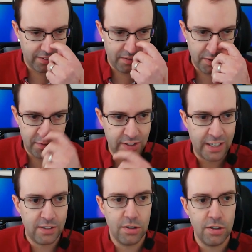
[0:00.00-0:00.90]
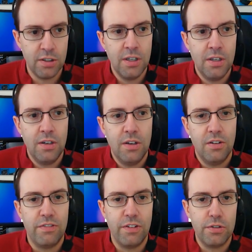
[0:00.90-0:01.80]
7 Stadler
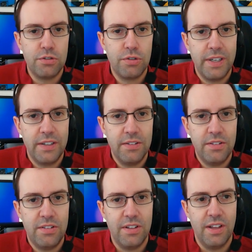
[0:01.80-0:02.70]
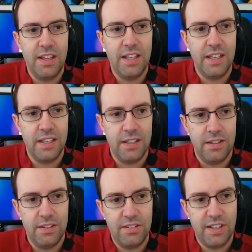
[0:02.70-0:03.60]
Flirt trains,
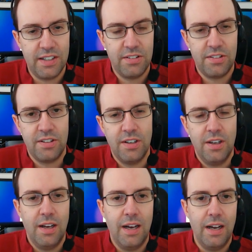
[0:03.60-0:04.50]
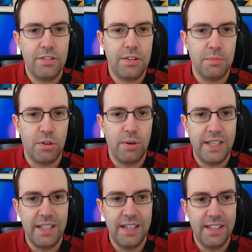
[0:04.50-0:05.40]
the 6 Alstom
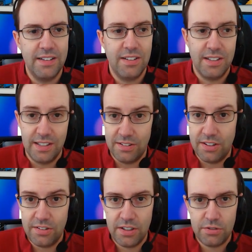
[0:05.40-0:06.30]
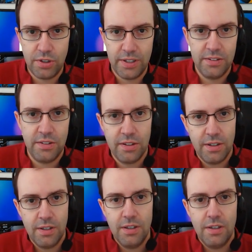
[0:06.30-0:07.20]
Coredia Lint existing trains.
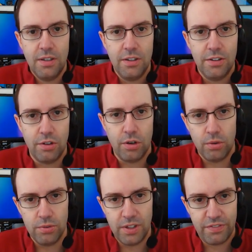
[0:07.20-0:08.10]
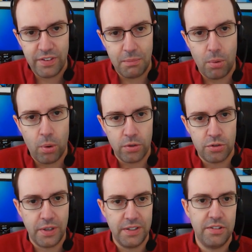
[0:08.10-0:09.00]
So definitely more
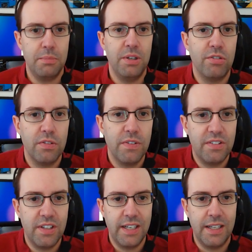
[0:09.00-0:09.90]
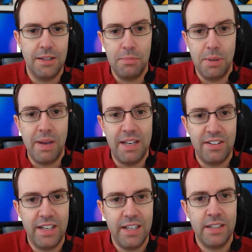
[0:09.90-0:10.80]
trains to be servicing and to be
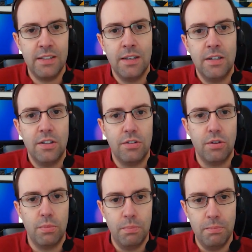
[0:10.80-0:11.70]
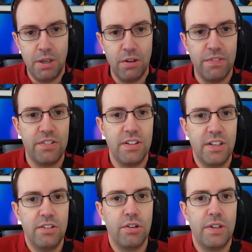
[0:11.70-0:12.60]
maintaining. So bigger
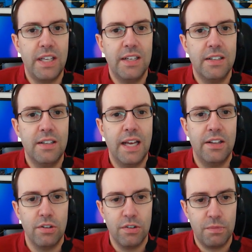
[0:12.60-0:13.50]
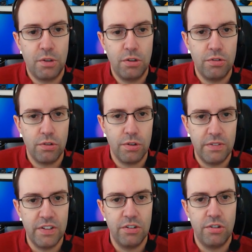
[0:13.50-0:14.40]
facilities are needed, and they're closer
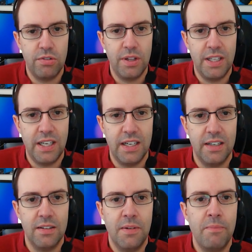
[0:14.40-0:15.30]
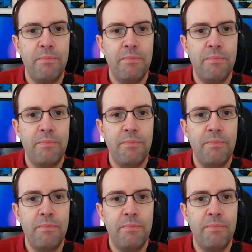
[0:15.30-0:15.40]
even to the